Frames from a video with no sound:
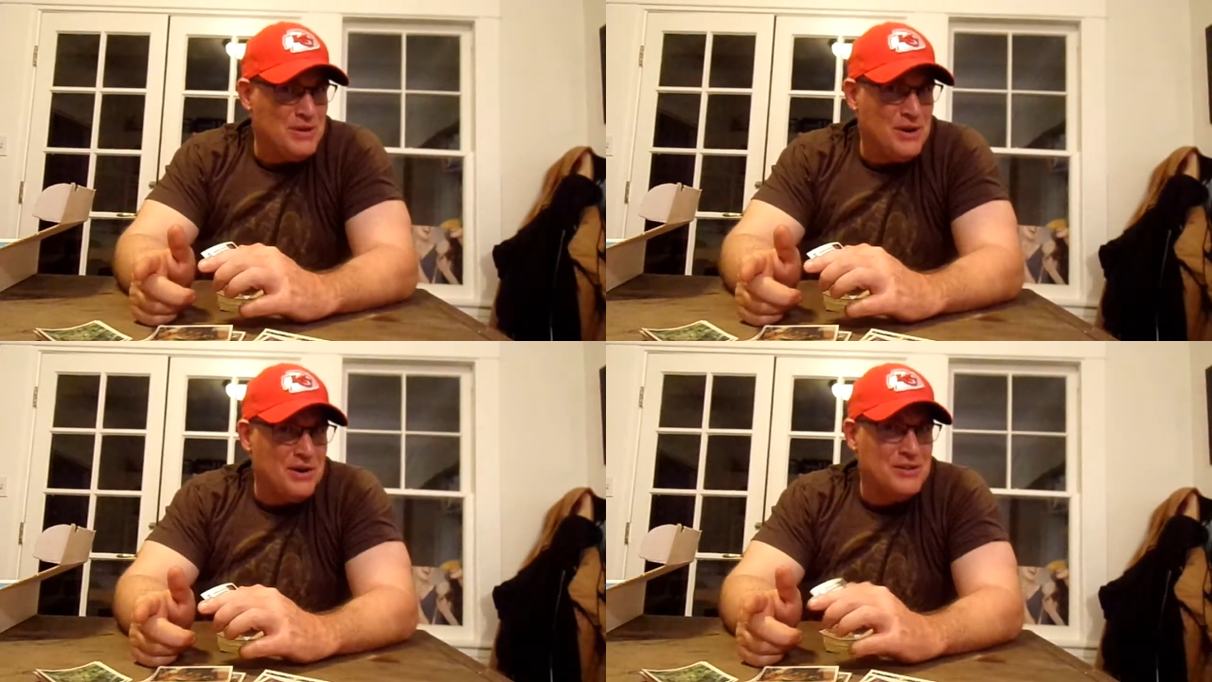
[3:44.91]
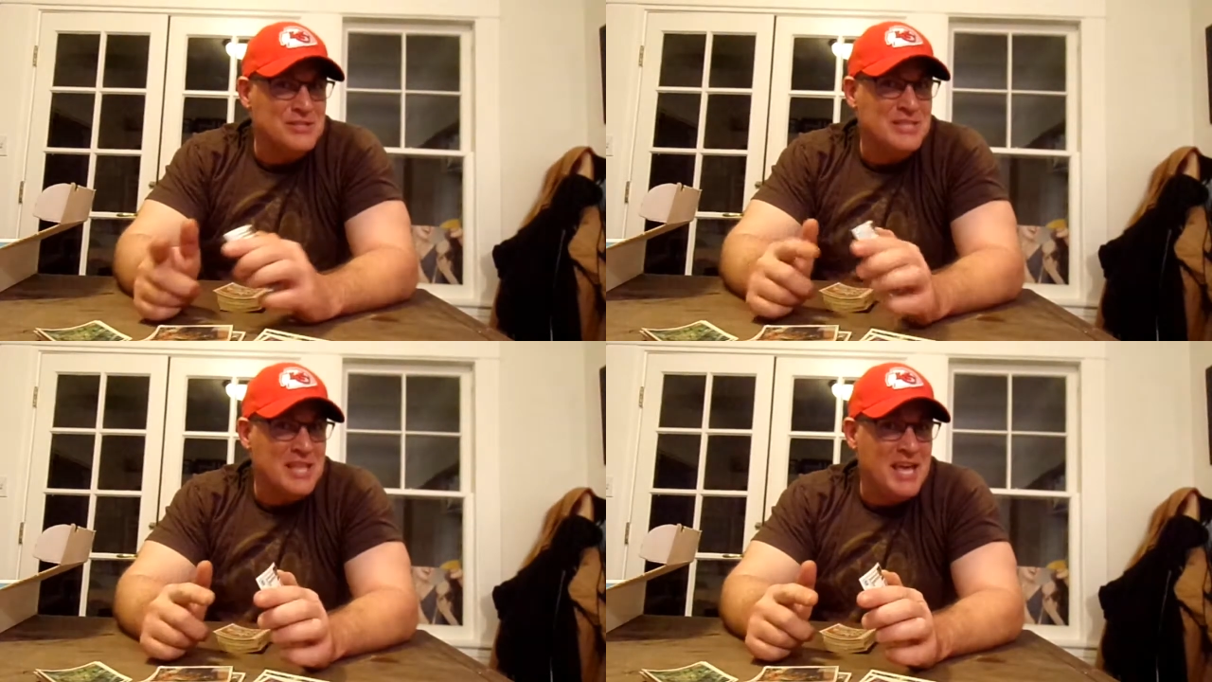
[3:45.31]

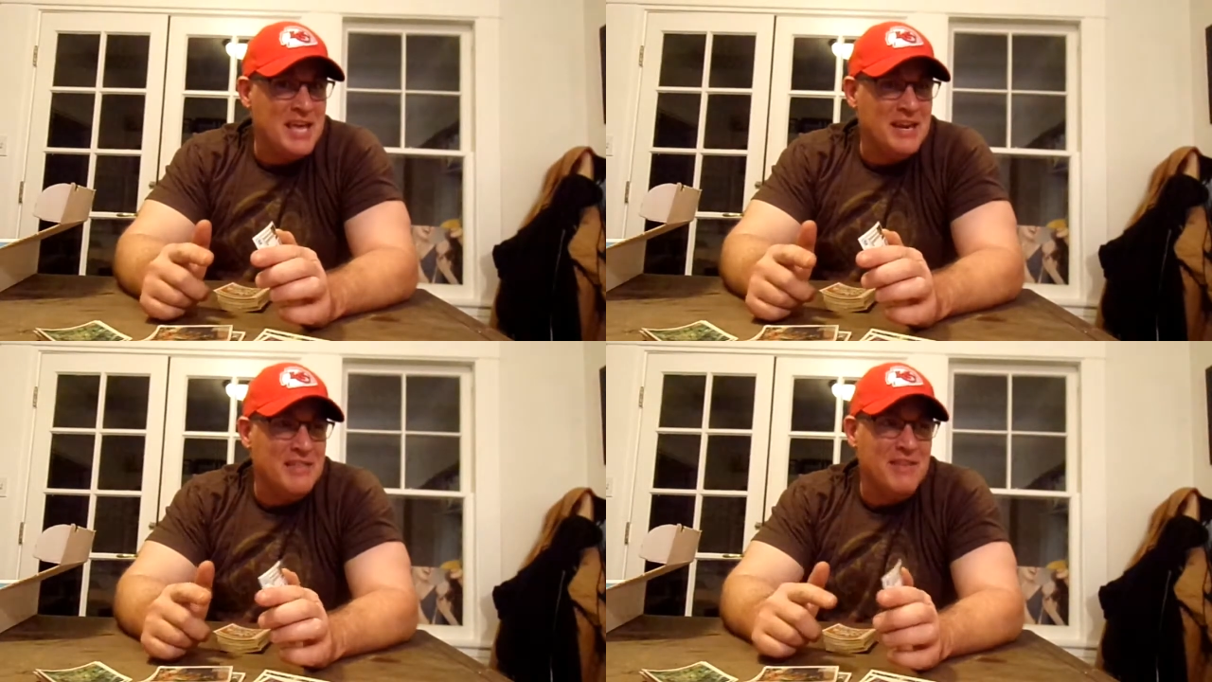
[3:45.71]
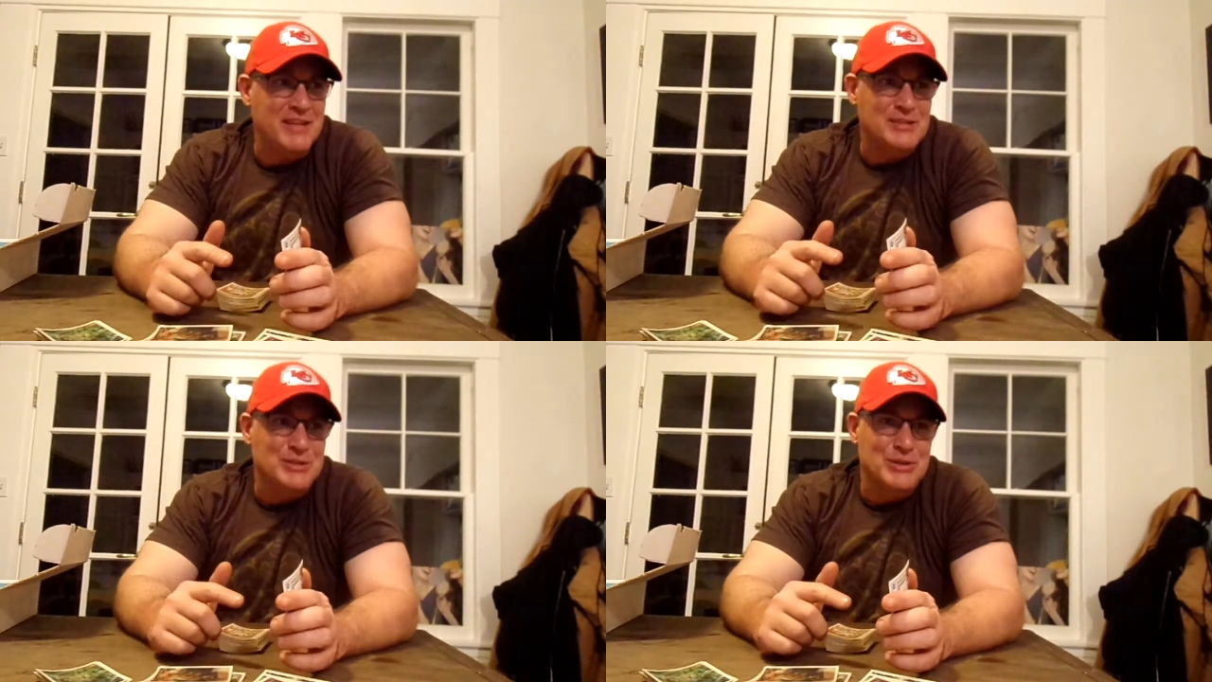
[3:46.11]
cards then and
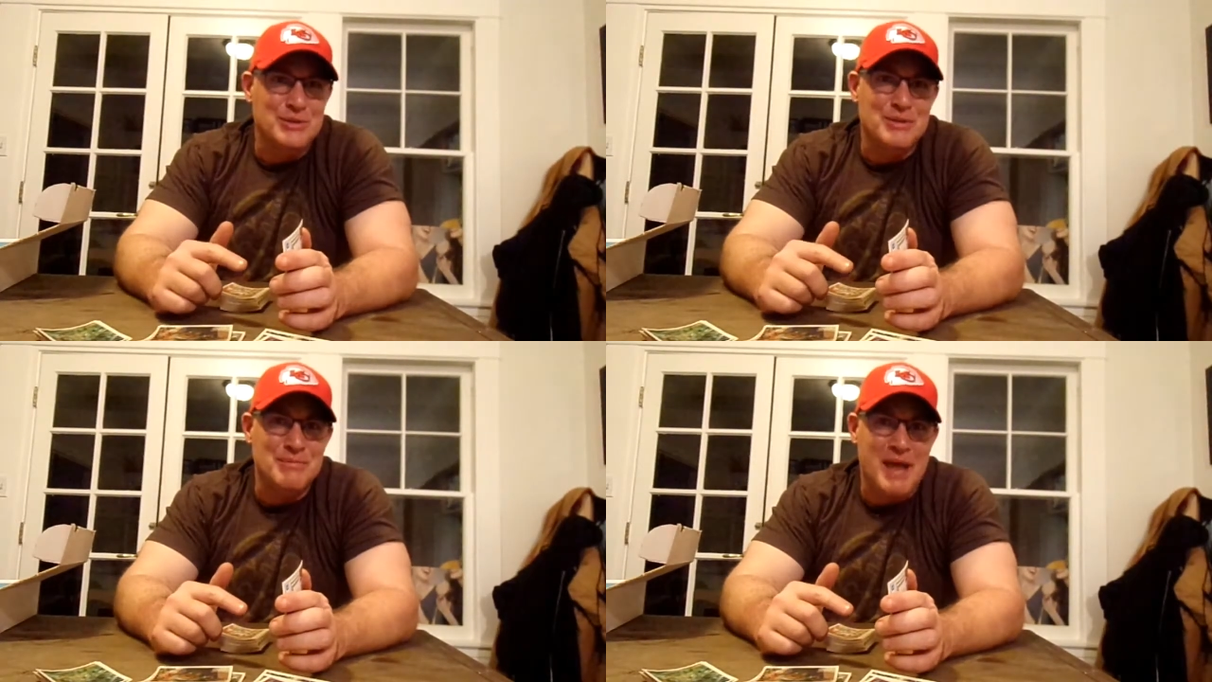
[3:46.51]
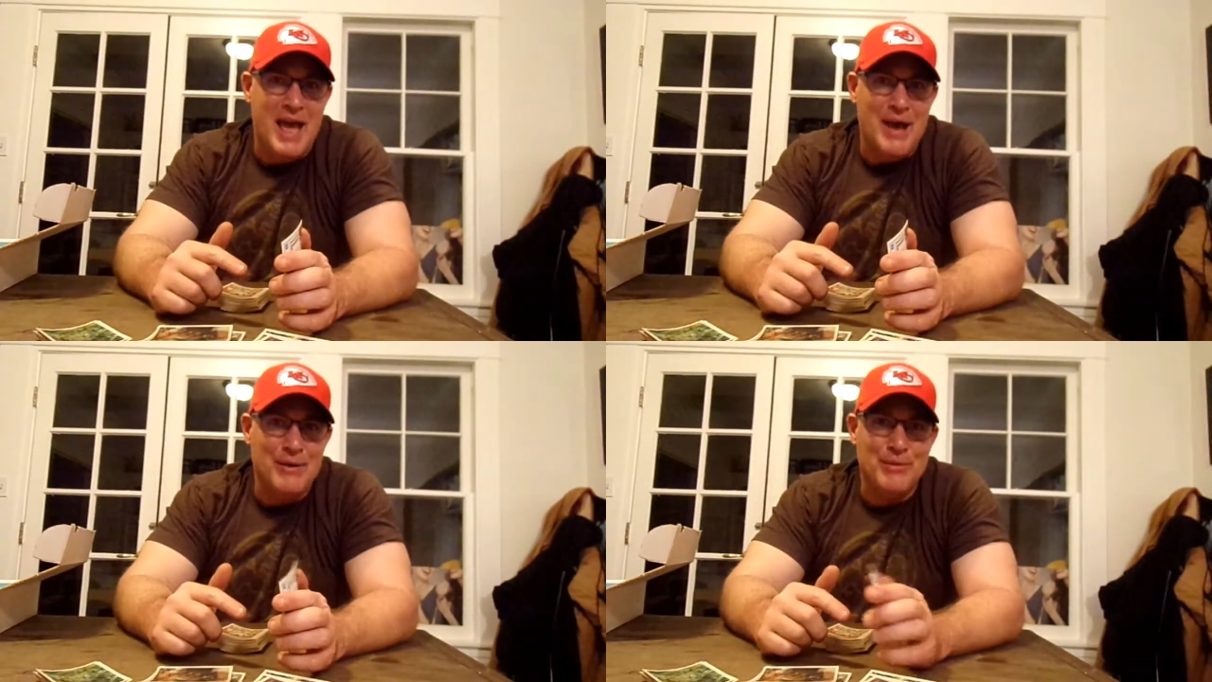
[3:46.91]
then sold them
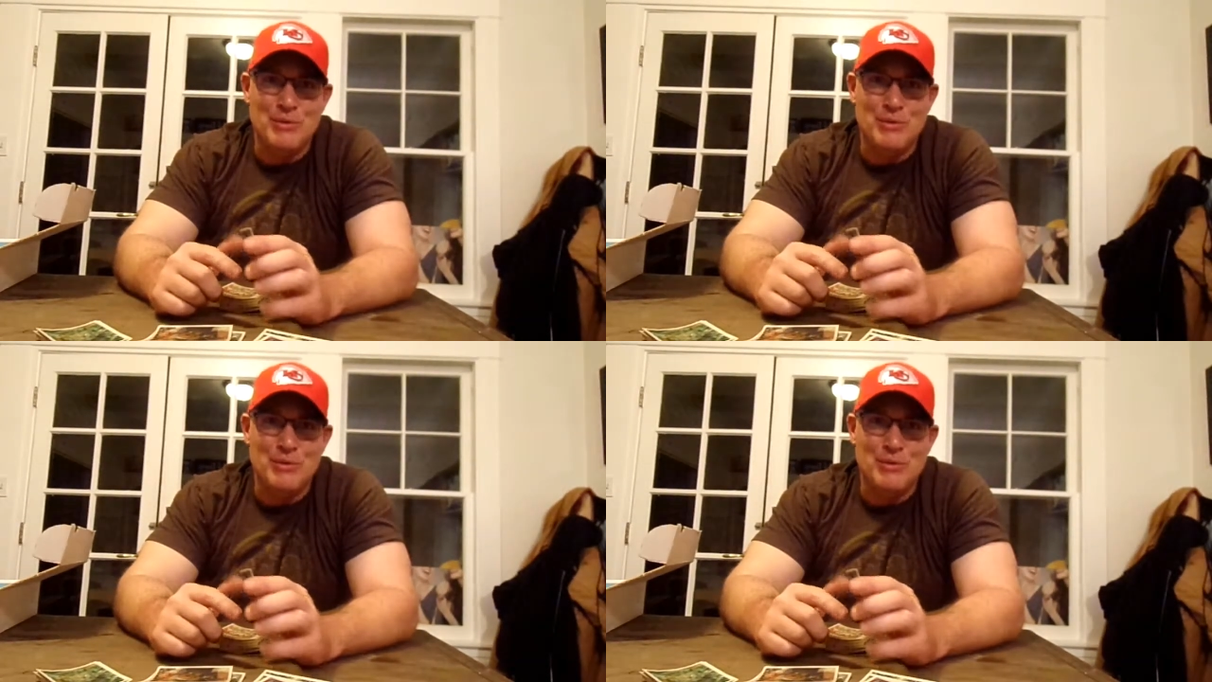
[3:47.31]
now,